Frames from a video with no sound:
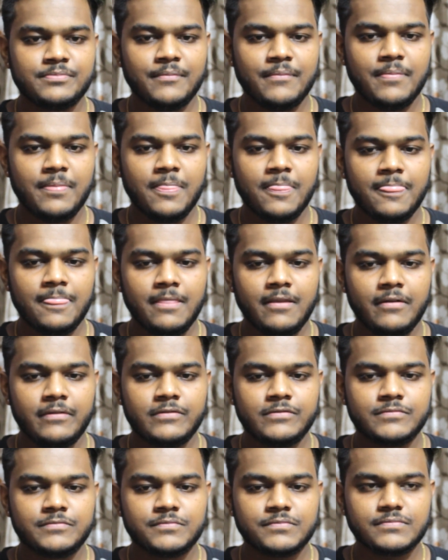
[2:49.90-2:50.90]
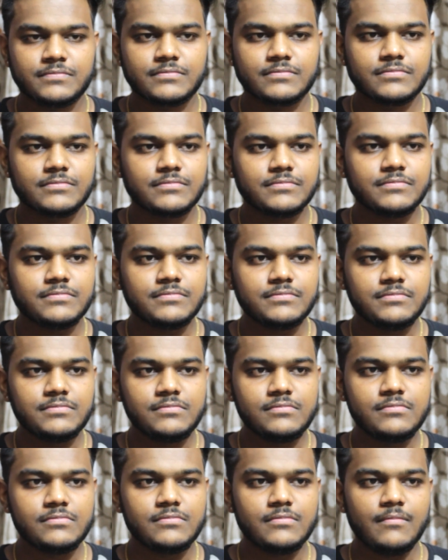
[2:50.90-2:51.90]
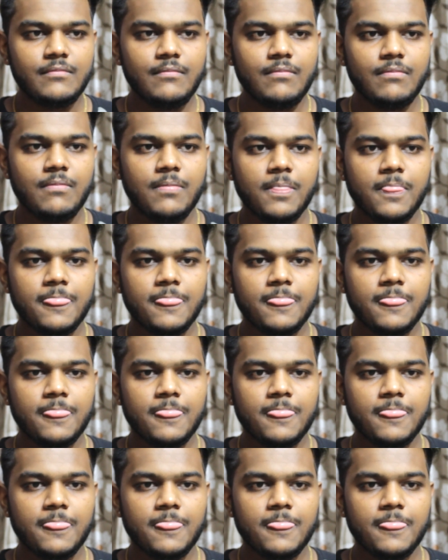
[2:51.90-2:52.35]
Nothing is said.